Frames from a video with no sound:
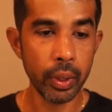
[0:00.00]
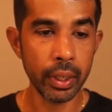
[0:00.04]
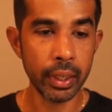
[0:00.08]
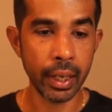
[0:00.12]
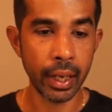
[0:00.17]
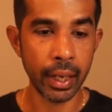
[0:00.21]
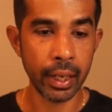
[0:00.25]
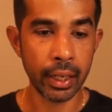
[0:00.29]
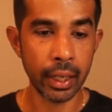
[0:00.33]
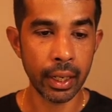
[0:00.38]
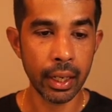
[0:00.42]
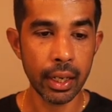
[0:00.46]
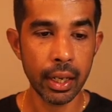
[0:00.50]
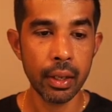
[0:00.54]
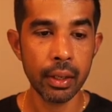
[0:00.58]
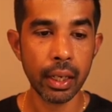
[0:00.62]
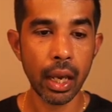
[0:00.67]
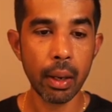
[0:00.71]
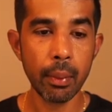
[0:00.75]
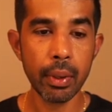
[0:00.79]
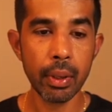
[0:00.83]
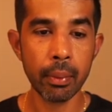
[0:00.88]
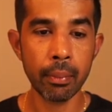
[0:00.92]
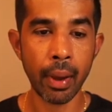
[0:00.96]
data
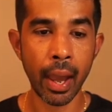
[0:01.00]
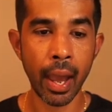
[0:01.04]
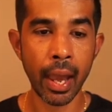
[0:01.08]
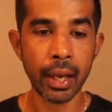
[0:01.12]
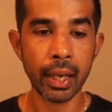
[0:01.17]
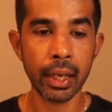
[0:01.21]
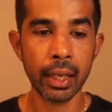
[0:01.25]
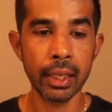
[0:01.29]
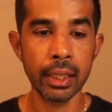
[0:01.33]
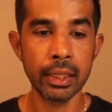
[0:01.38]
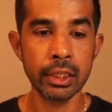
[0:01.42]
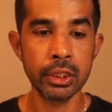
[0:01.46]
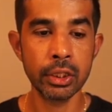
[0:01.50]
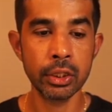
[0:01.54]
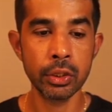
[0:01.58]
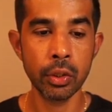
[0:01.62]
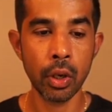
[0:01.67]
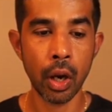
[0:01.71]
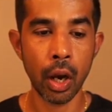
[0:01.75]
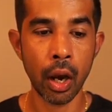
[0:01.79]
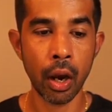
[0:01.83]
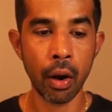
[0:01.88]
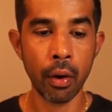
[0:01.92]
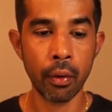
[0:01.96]
coming back into
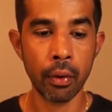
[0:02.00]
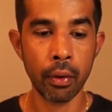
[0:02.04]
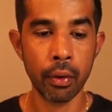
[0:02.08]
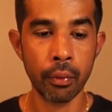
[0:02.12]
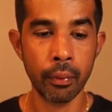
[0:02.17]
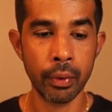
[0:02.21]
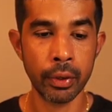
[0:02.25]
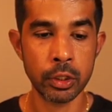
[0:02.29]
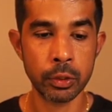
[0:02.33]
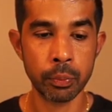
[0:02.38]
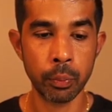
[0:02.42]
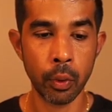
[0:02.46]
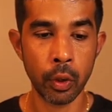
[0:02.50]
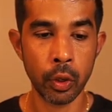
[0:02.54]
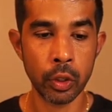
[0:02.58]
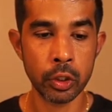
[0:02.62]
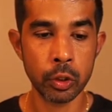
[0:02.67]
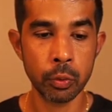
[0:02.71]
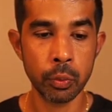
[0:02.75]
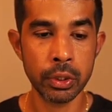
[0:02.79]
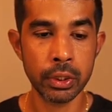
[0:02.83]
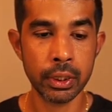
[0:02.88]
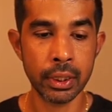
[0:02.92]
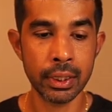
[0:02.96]
our response,
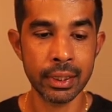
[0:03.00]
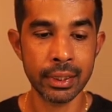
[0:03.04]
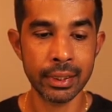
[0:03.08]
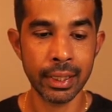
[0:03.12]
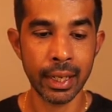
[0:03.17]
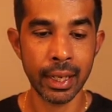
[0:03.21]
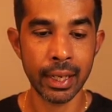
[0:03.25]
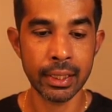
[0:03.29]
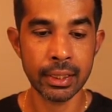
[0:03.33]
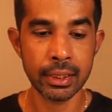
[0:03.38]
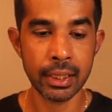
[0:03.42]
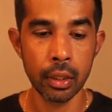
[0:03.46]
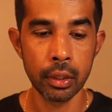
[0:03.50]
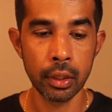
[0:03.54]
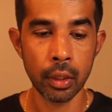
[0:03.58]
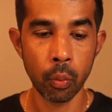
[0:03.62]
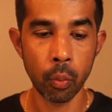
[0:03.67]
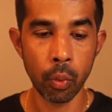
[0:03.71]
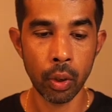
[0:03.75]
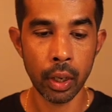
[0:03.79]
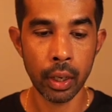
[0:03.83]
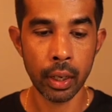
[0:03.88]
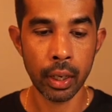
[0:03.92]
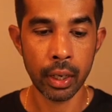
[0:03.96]
which contains the word